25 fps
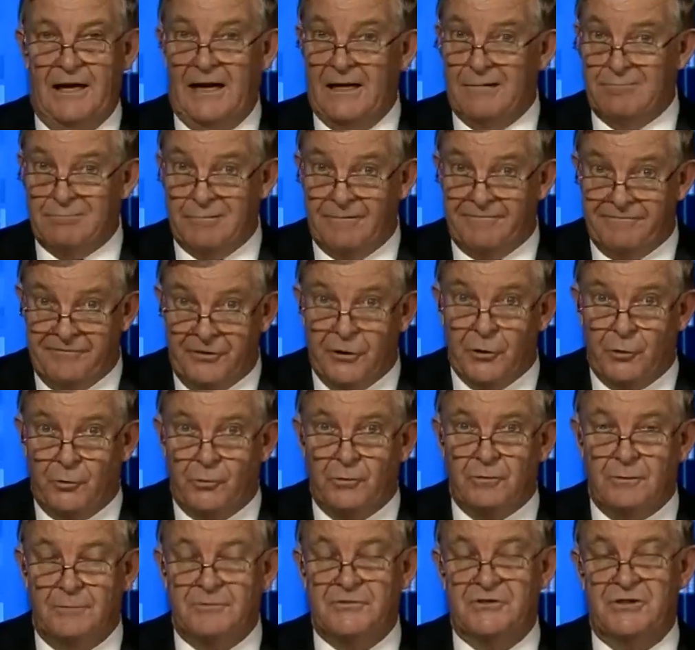and
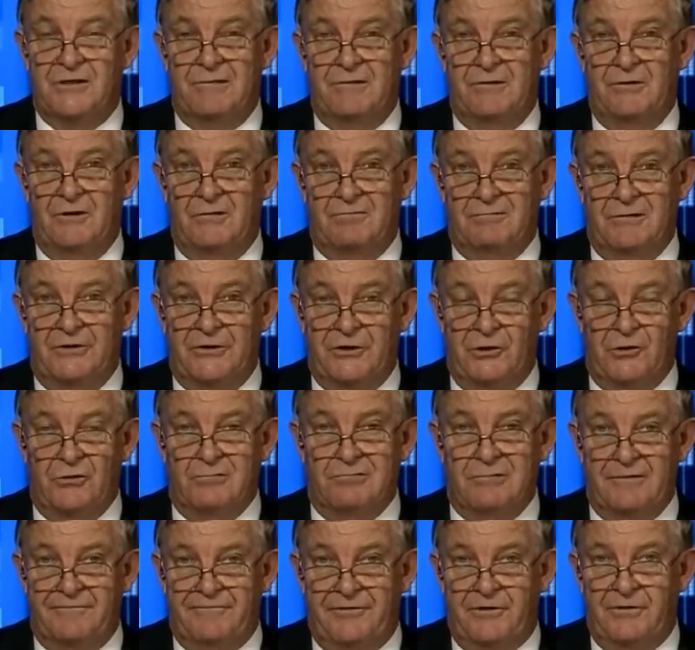review,
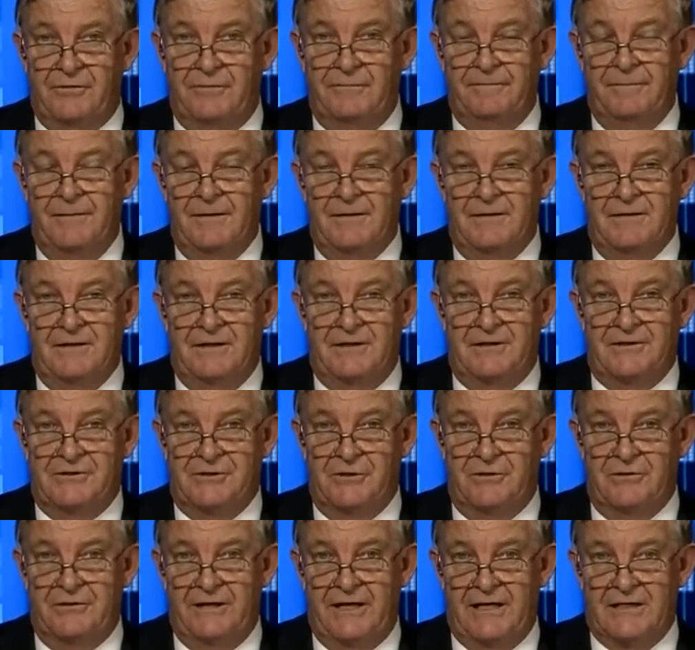review in
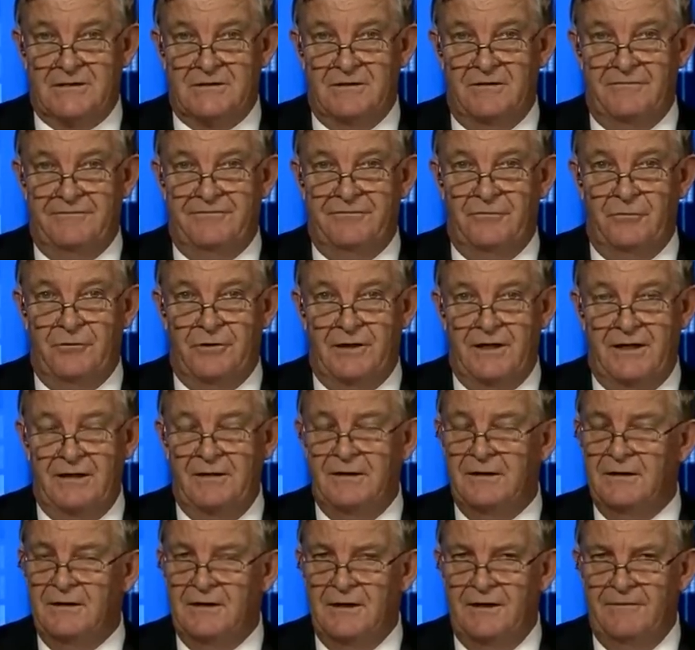
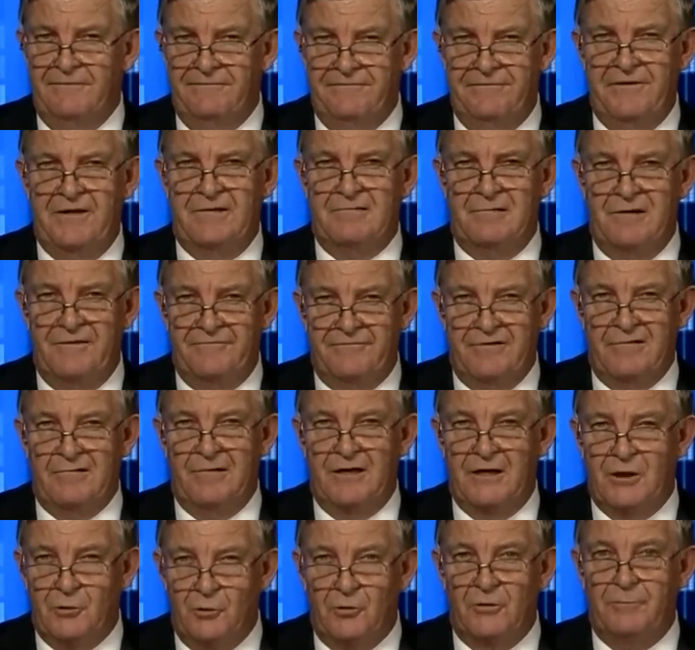2014. A very,
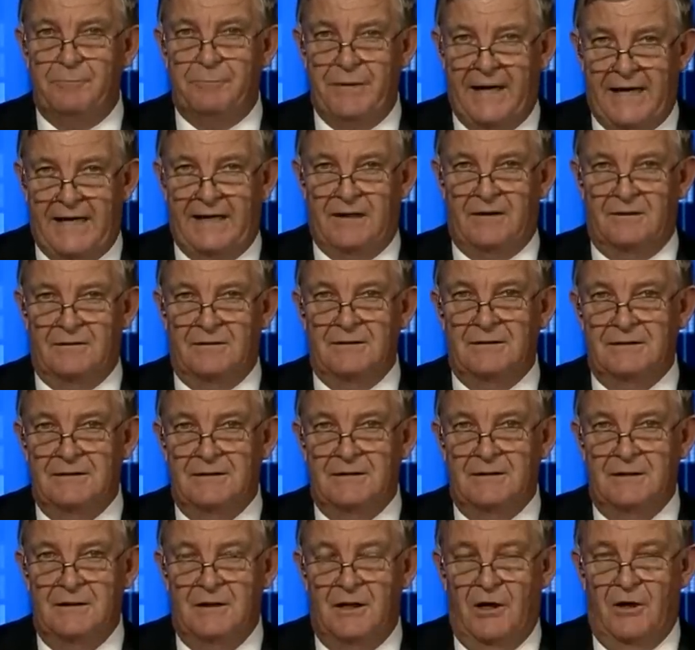very good panel
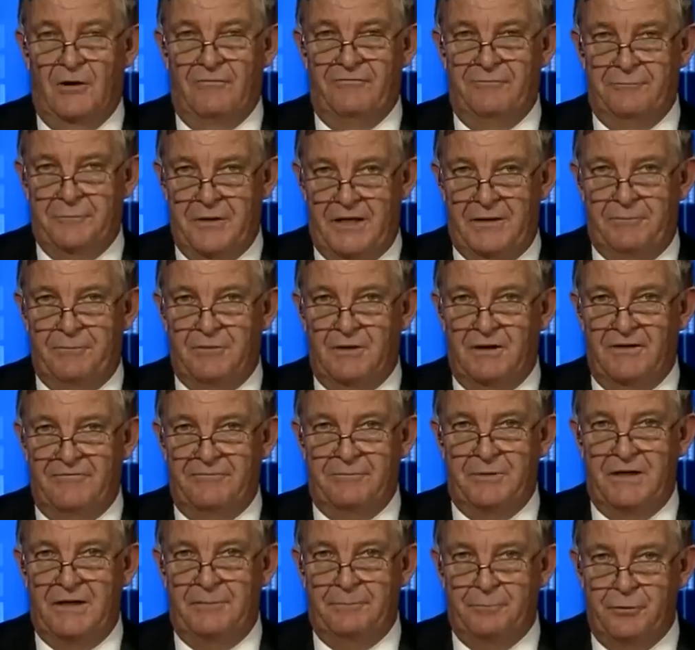of people
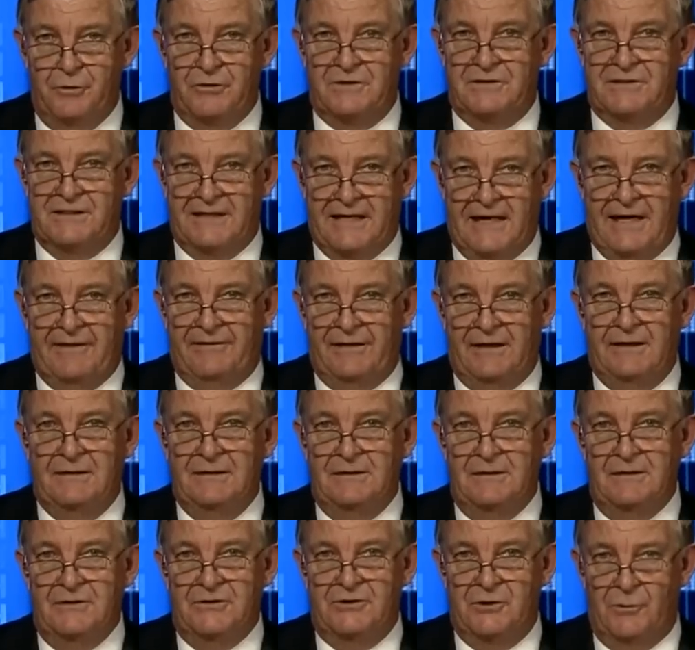have been put
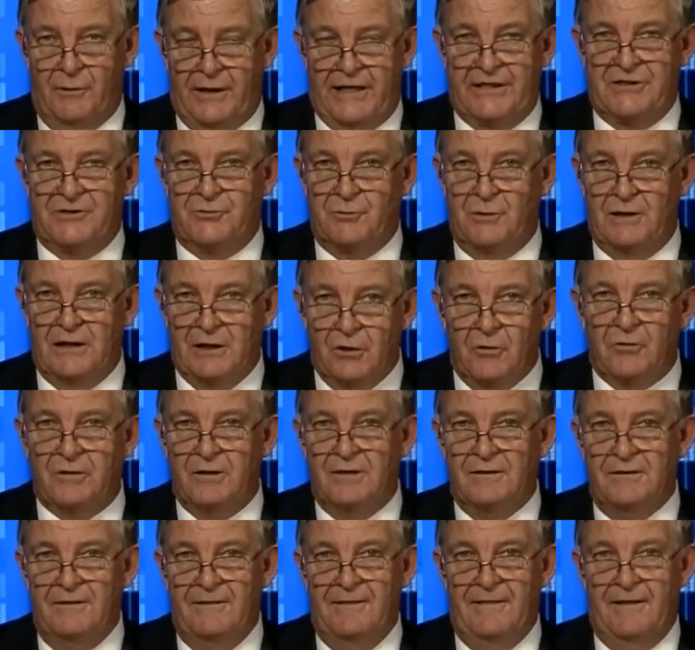together to actually
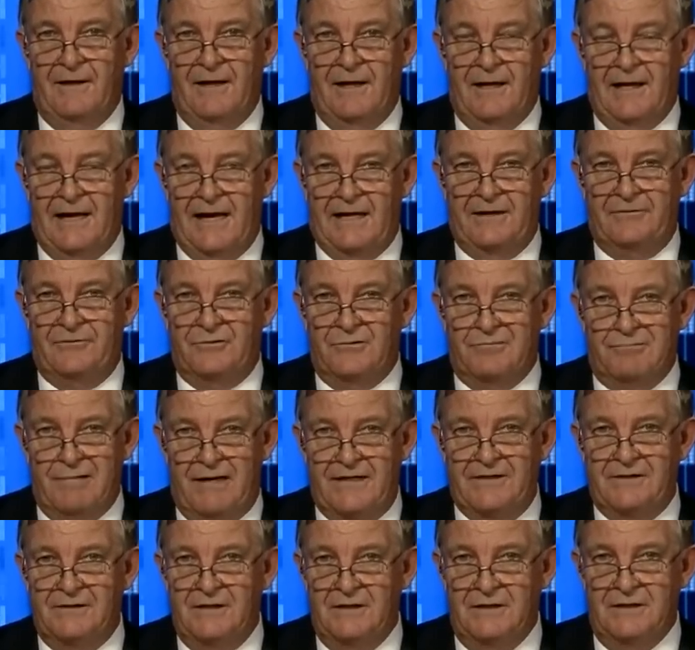look at the
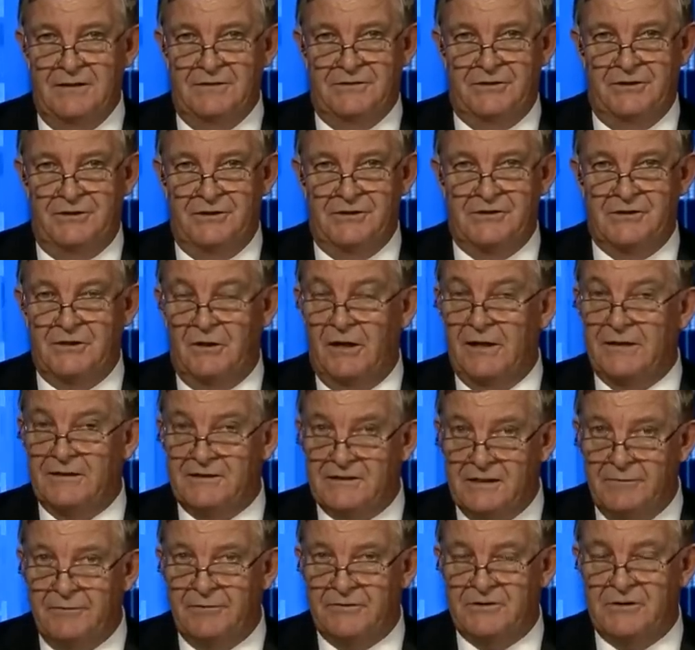RET to
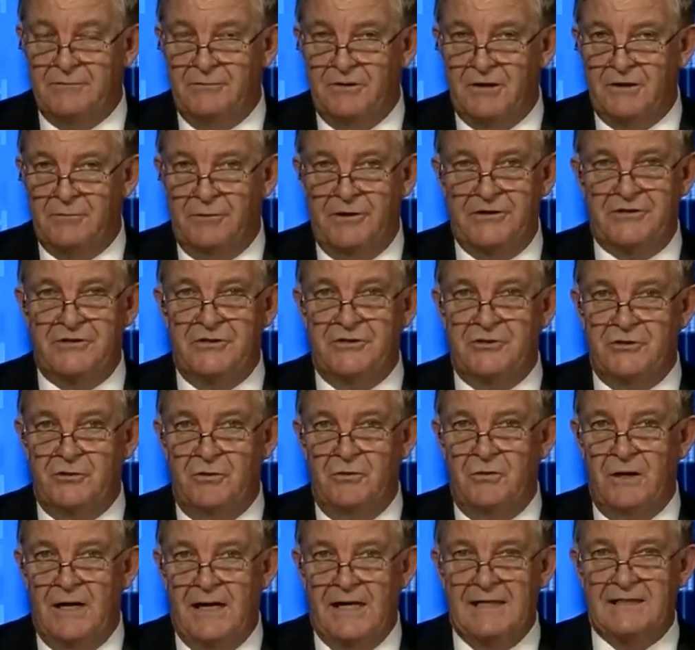decide some of the questions
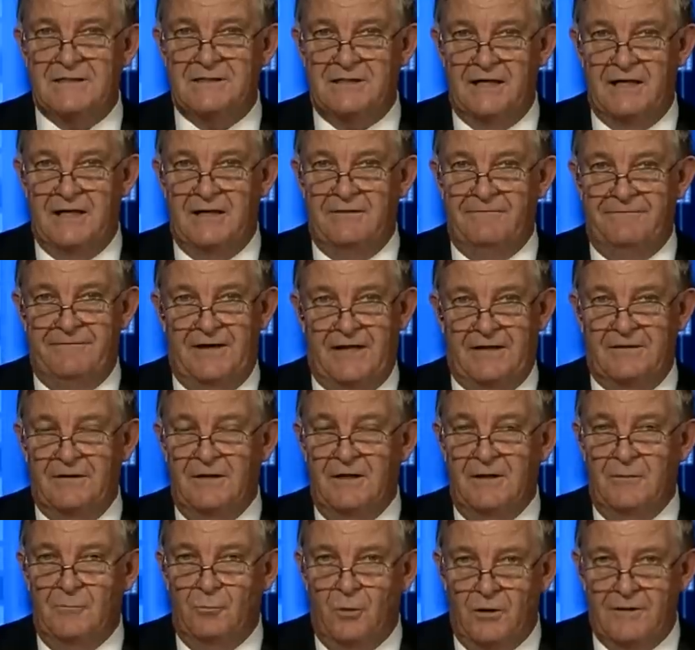you're asking, in fact.
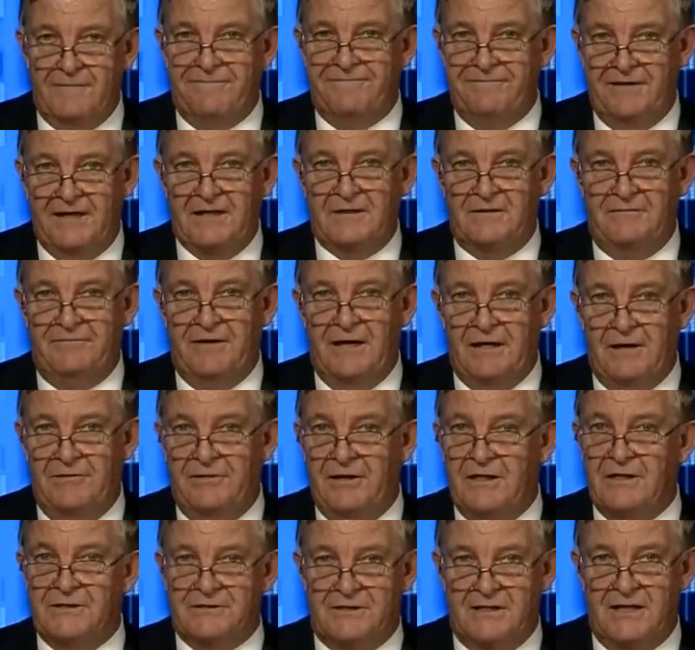What effect, if
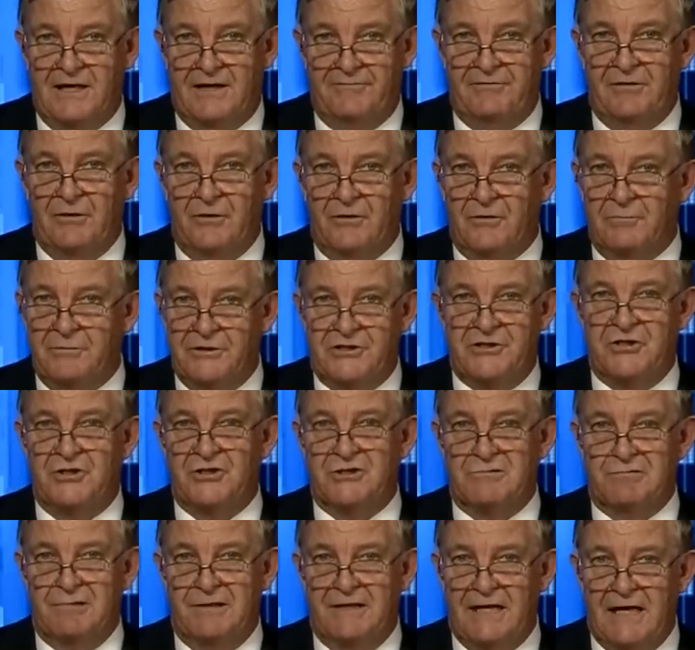anything, is it having on
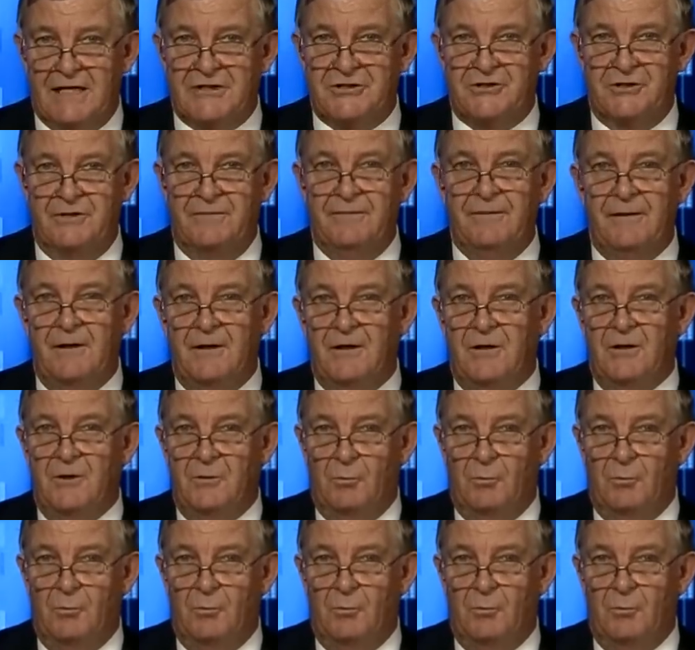emissions reduction?